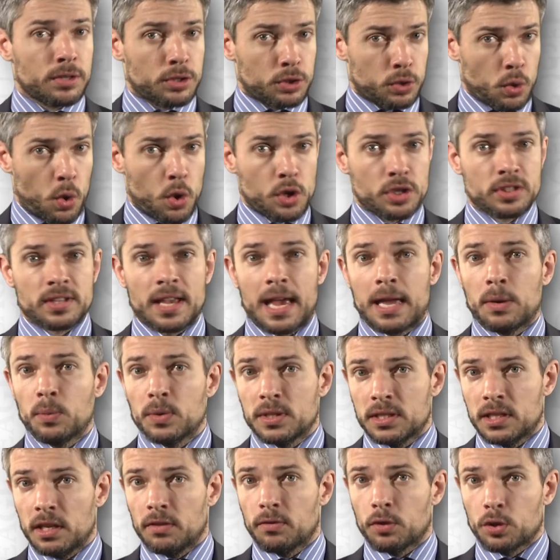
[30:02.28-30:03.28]
the source and
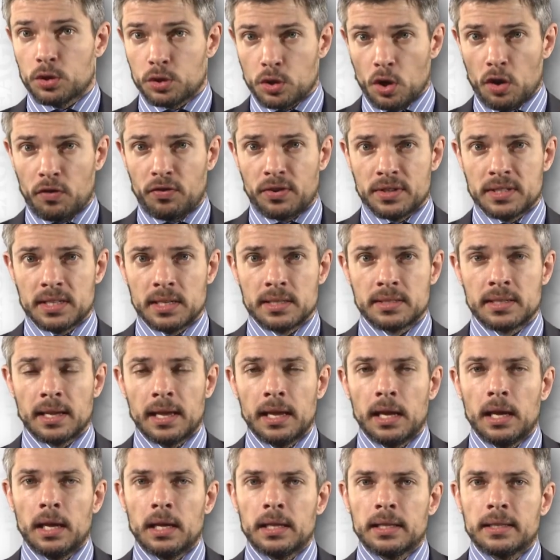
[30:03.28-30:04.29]
receiver surfaces,
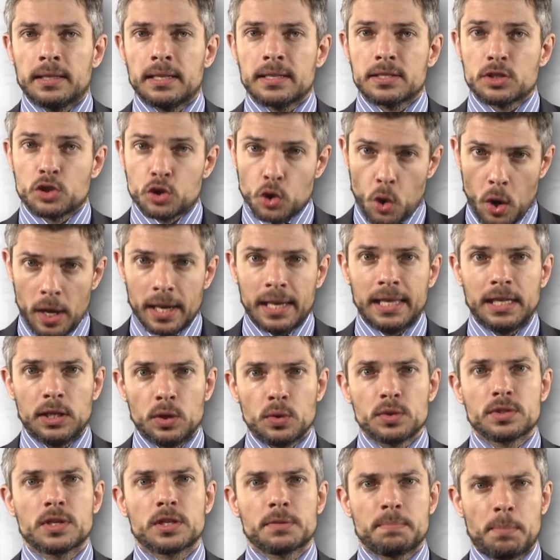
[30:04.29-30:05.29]
this jointly
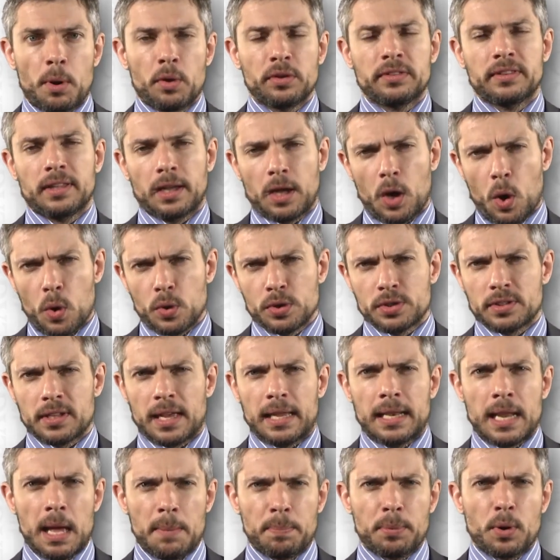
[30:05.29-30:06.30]
uses both the ghost
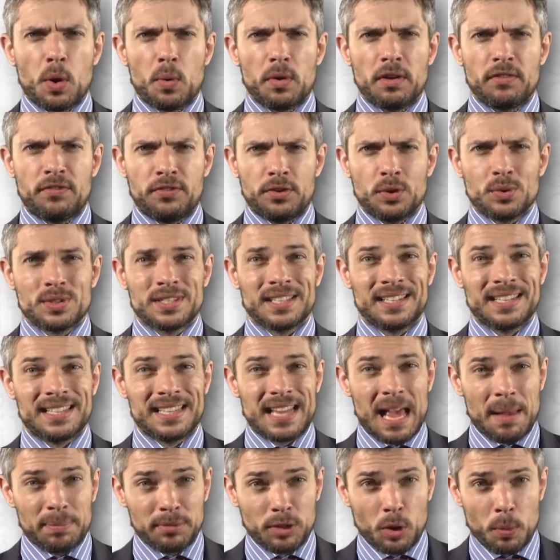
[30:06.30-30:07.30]
and upgoing fields in the
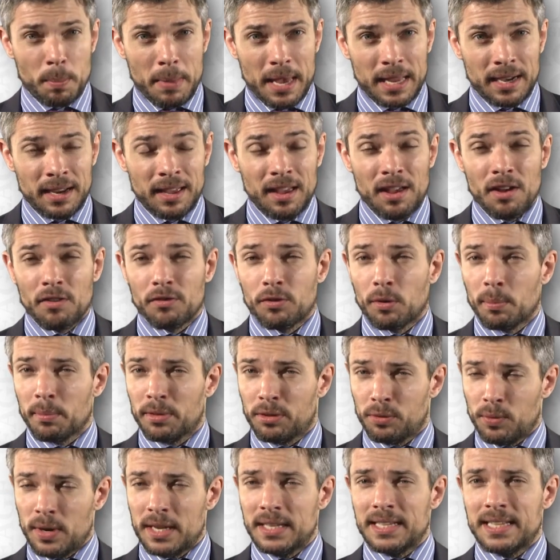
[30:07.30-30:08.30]
depth domain from
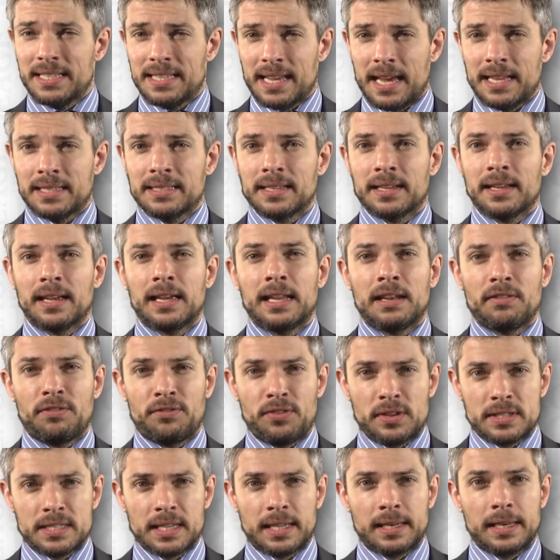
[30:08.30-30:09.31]
3D data in a
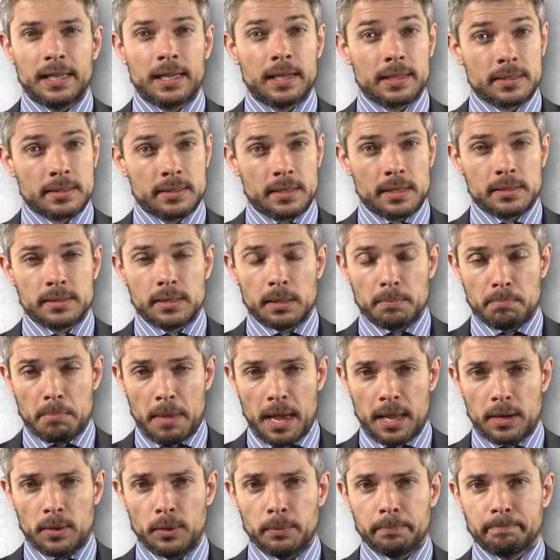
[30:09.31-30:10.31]
physically consistent
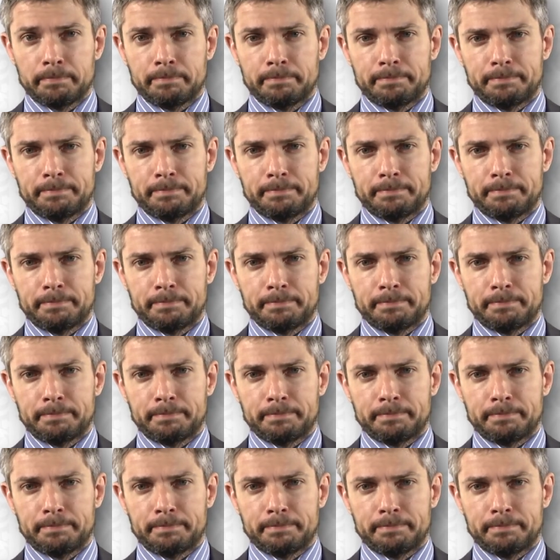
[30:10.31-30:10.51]
manner.